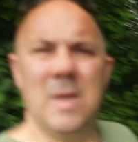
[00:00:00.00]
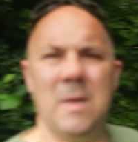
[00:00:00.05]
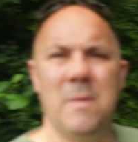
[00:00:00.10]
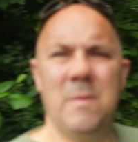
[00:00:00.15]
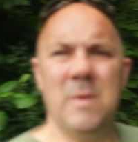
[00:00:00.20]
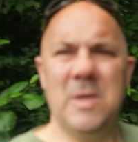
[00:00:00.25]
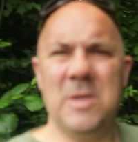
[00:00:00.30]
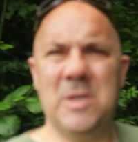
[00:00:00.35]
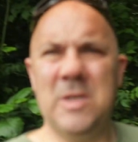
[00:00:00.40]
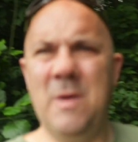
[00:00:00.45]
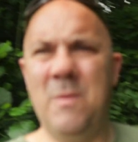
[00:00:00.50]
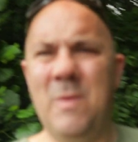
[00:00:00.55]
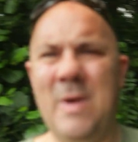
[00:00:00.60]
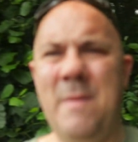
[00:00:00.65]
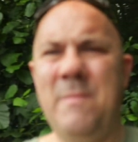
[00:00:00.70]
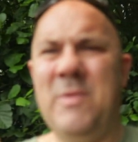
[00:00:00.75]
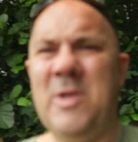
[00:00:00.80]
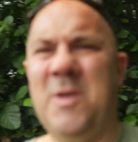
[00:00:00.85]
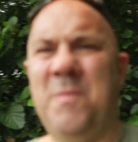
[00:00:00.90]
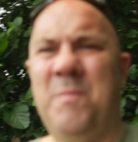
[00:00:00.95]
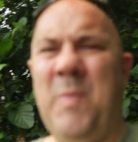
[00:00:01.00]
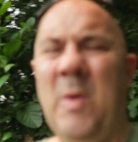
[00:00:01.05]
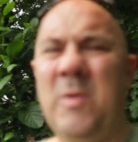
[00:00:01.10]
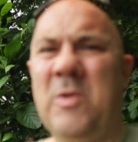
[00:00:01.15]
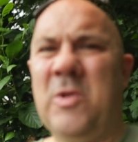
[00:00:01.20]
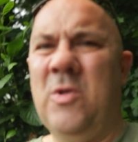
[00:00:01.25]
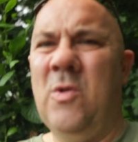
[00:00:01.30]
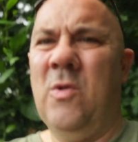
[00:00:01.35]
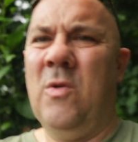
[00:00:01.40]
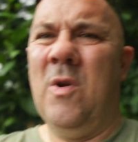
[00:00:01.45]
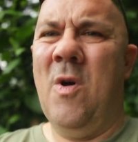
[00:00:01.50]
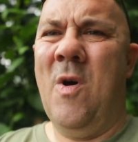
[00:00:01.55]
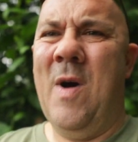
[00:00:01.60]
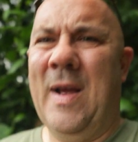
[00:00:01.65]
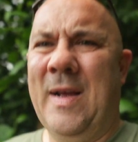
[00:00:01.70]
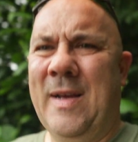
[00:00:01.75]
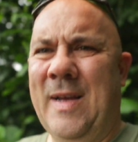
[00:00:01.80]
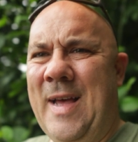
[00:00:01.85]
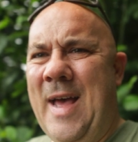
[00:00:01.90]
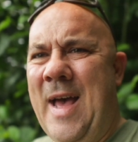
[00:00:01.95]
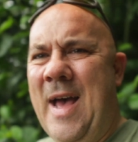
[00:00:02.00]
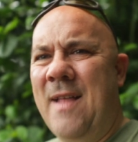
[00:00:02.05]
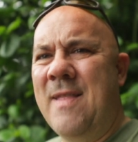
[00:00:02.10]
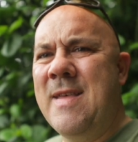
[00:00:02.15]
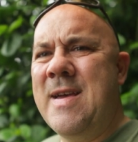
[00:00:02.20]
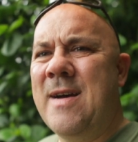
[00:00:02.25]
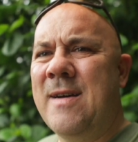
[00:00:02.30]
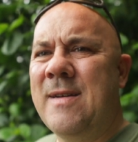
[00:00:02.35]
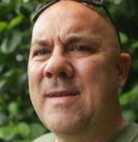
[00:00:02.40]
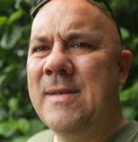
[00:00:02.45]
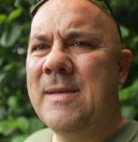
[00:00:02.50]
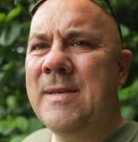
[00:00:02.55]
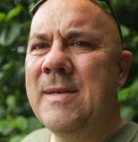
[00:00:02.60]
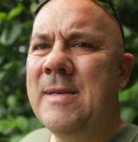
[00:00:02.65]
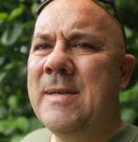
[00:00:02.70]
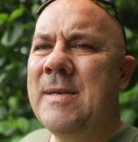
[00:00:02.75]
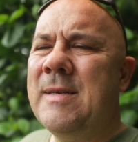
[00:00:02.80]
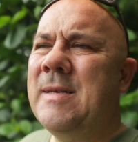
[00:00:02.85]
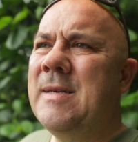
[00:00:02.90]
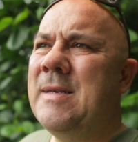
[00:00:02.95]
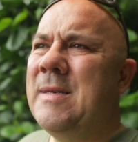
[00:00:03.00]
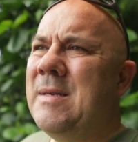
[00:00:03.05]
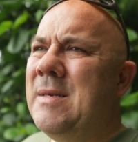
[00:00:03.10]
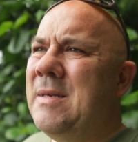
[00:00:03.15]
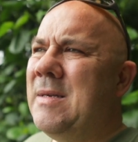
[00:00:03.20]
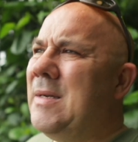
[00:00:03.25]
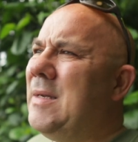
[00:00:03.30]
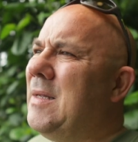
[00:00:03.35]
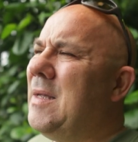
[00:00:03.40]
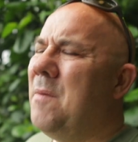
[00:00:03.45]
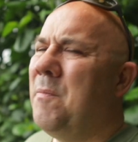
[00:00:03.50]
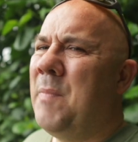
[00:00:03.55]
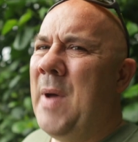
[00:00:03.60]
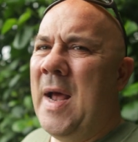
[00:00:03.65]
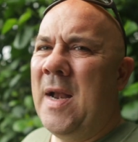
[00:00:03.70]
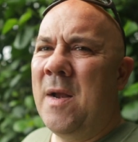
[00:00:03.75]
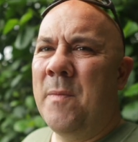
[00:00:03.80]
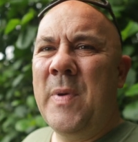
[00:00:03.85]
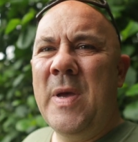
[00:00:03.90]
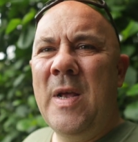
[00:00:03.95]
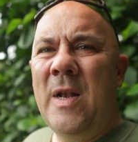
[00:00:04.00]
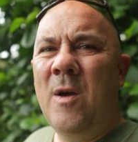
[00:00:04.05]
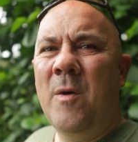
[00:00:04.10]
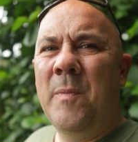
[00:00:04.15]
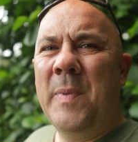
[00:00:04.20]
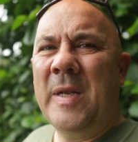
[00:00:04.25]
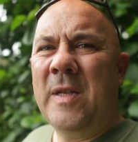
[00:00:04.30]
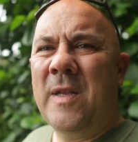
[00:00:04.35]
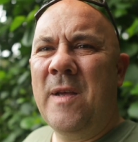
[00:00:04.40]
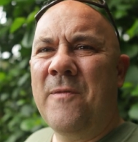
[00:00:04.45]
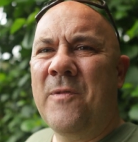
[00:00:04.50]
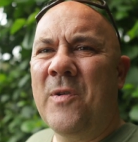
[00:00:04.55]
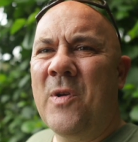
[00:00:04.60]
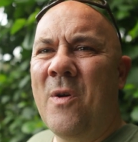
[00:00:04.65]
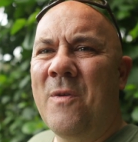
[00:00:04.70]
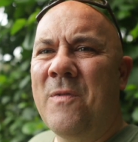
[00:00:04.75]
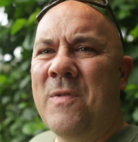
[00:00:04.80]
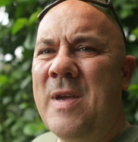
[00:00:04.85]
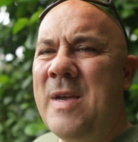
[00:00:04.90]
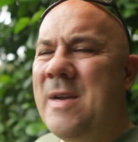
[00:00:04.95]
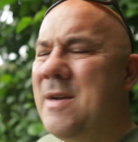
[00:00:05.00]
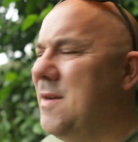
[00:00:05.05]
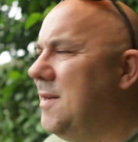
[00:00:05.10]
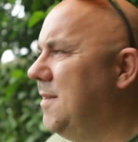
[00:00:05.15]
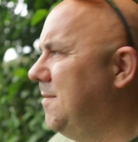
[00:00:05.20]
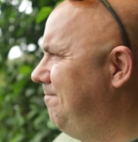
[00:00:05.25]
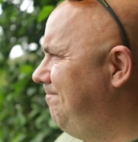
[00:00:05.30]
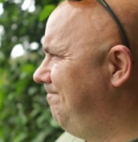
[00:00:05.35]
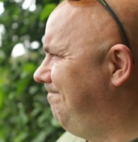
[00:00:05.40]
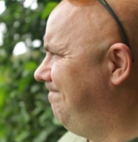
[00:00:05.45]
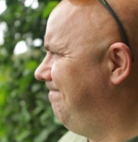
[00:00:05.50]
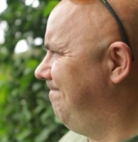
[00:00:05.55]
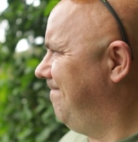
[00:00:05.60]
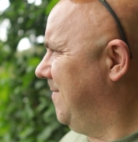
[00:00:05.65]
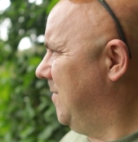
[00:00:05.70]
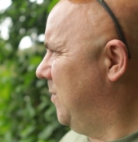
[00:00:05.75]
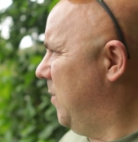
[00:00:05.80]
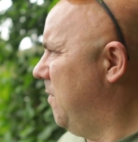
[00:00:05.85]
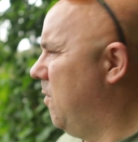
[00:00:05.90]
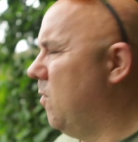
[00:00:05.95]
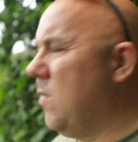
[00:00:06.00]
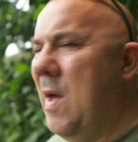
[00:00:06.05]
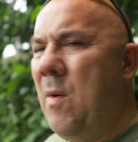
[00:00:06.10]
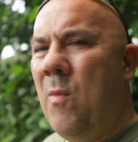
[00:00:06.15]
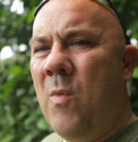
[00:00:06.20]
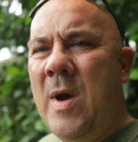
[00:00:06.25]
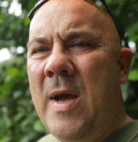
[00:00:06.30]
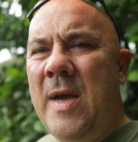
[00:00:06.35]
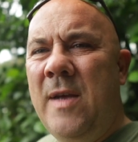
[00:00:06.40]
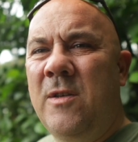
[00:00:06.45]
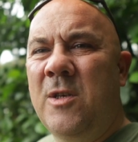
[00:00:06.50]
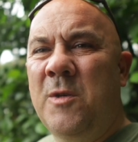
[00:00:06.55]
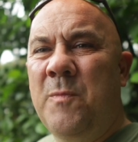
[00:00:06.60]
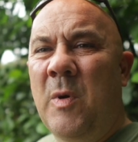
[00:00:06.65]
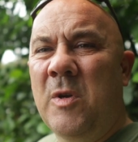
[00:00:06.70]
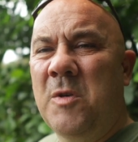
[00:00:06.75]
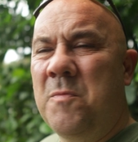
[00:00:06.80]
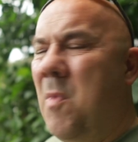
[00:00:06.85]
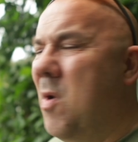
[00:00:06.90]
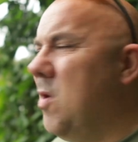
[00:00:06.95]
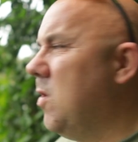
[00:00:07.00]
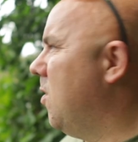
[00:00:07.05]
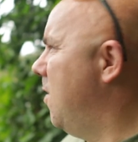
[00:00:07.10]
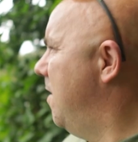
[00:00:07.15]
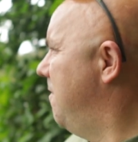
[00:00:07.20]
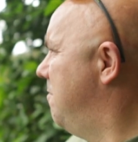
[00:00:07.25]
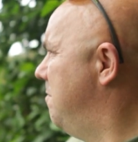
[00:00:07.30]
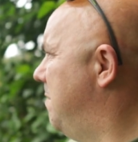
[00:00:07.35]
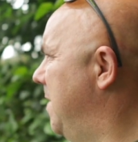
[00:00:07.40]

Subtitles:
I'm gonna see what them spots look like out there. They're bound to be a little bit different, I think. With all that weed, the spots might not even